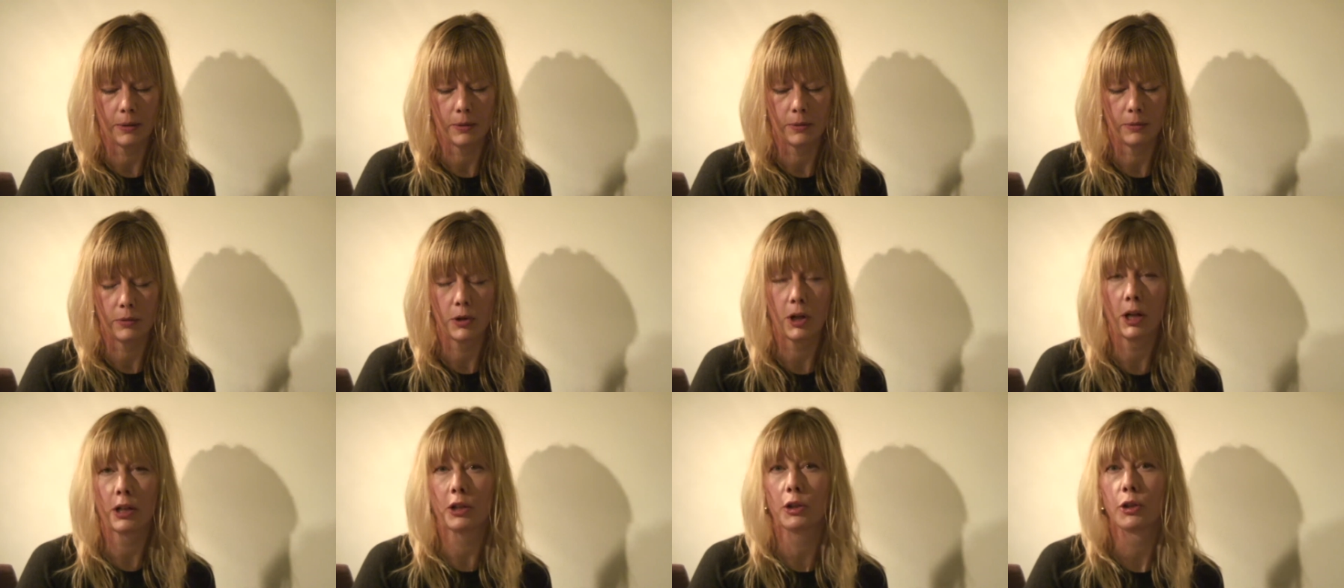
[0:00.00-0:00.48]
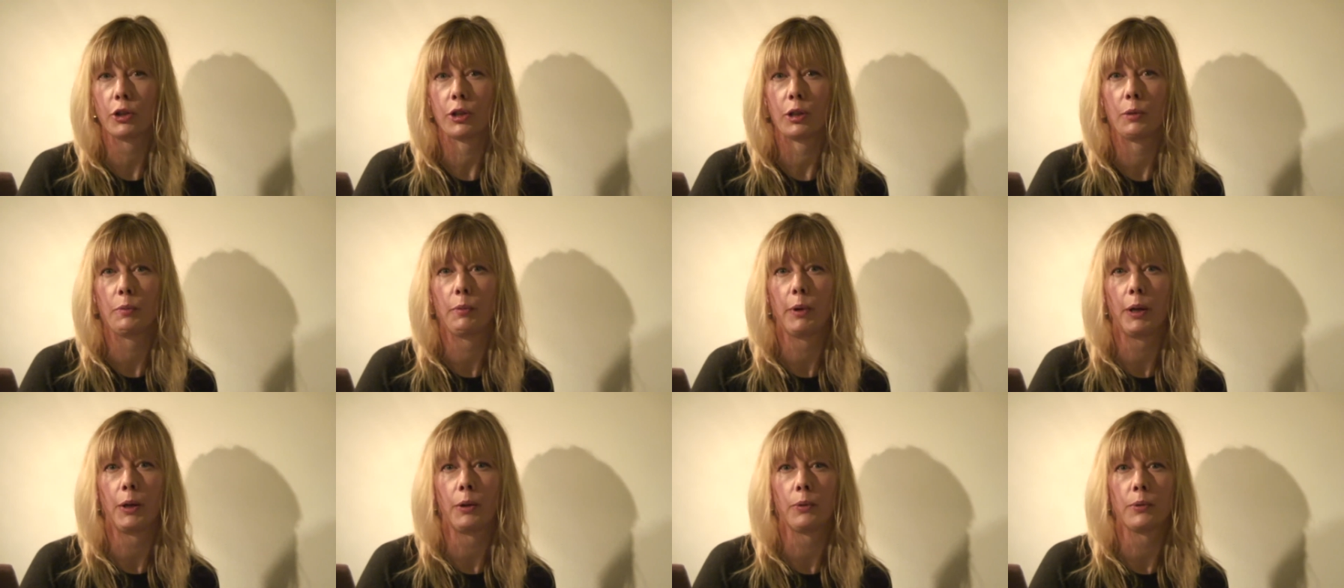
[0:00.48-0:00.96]
not good
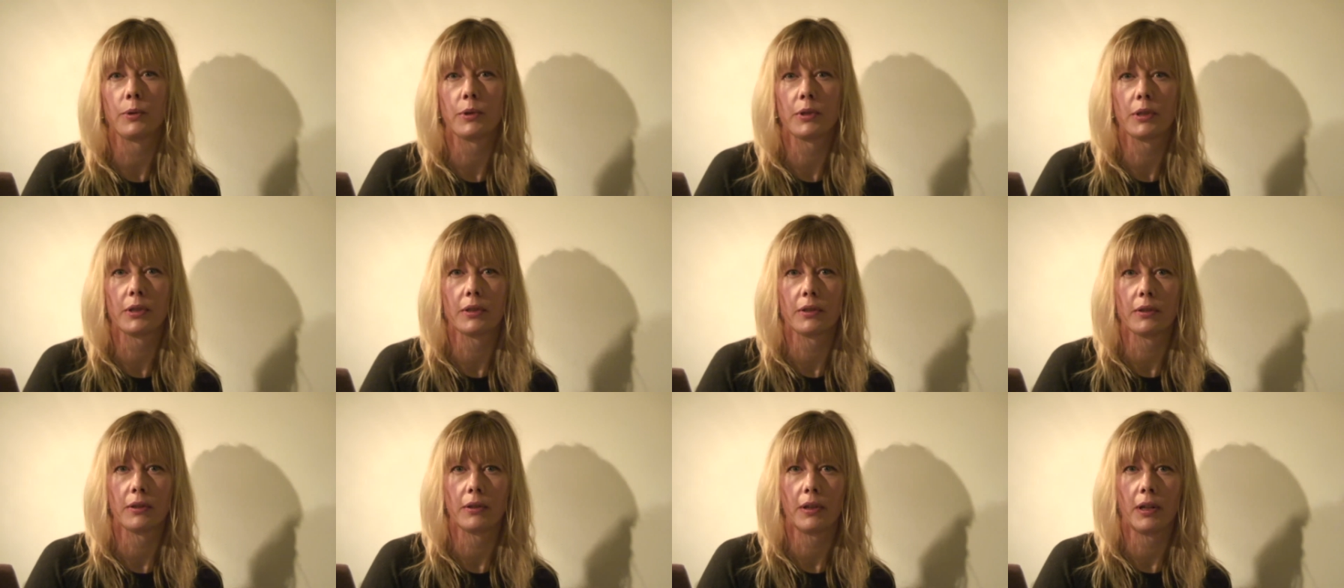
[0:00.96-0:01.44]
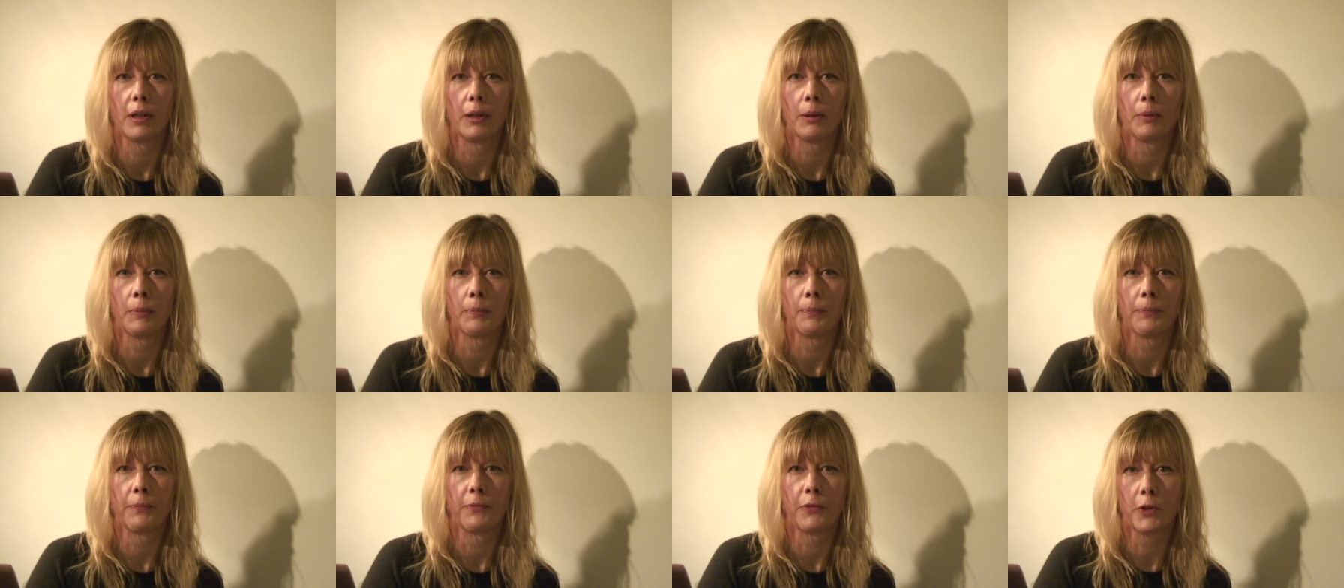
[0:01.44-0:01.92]
about
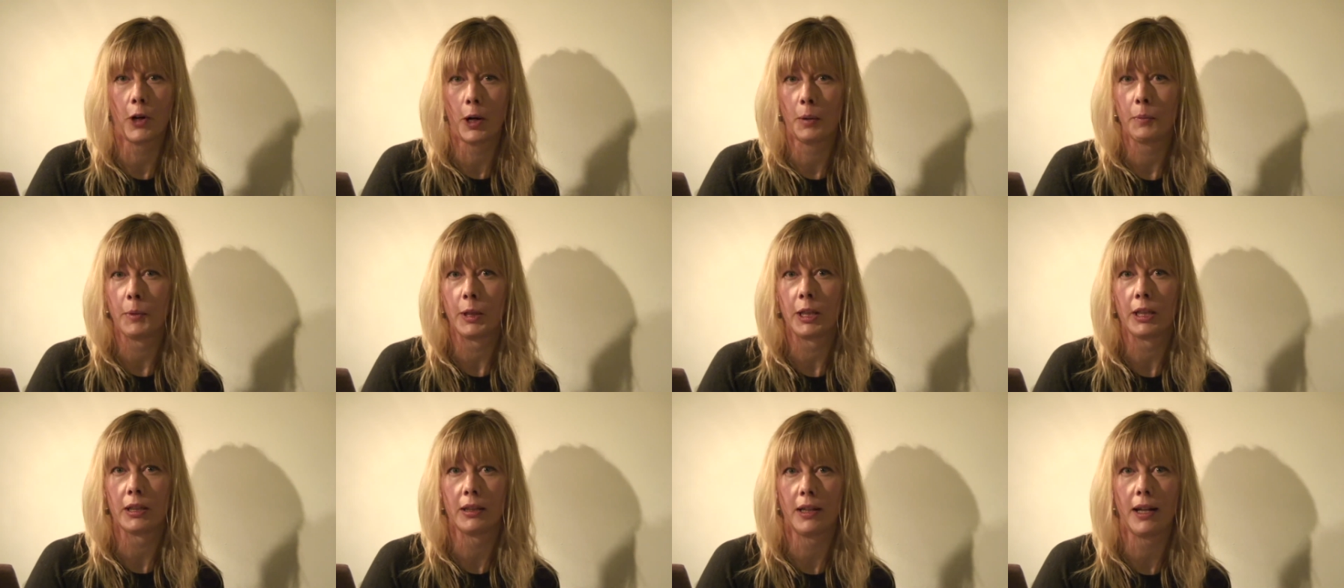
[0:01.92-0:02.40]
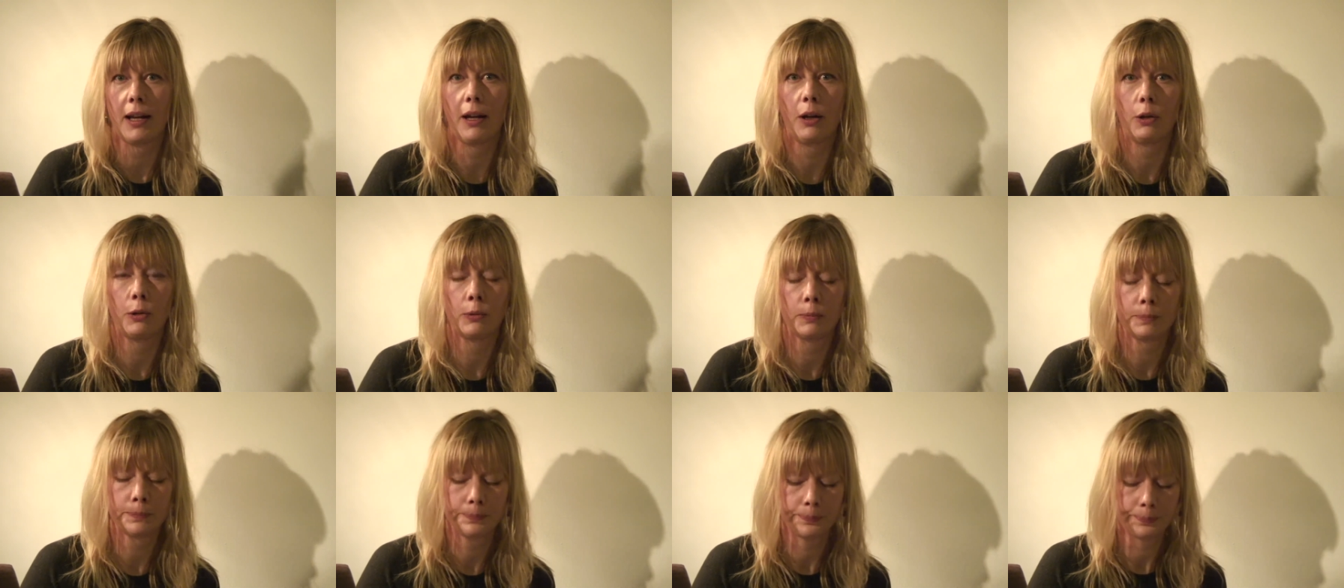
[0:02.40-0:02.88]
farming now.